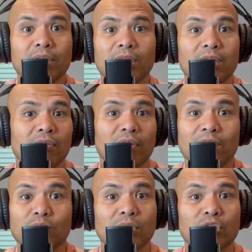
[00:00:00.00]
Where I just
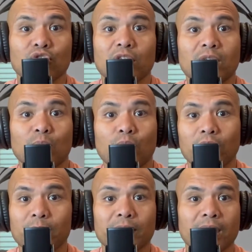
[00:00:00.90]
wanted straight up work at
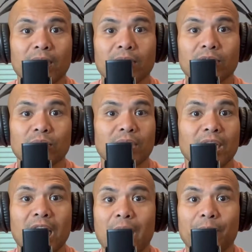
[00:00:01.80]
McDonald's, so I got
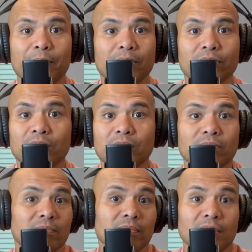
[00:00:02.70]
Happy Meals
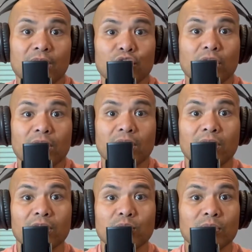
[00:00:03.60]
and chicken
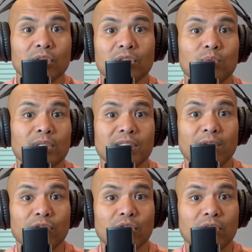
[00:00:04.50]
nuggets with sweet and sour
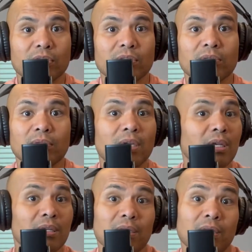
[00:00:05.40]
sauce
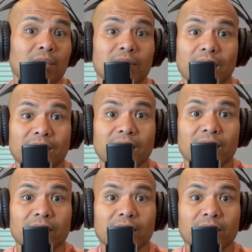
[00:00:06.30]
that's it.
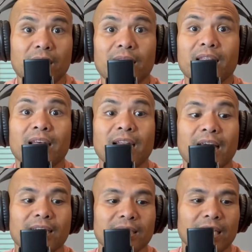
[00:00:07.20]
And then
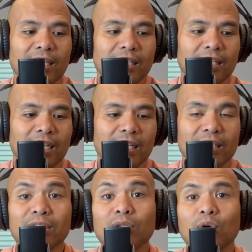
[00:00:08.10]
as I got a
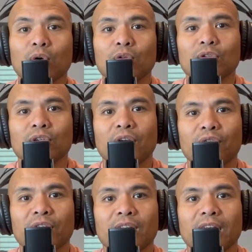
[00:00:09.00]
little older, I
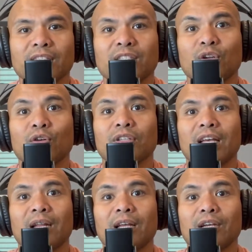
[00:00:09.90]
realized and heard that
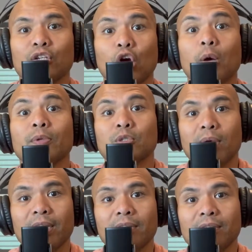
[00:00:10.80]
garbage
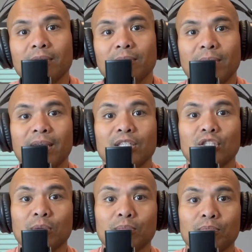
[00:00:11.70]
men make
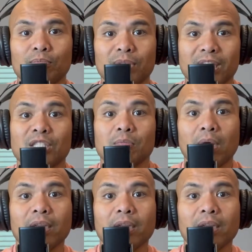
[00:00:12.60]
some decent money.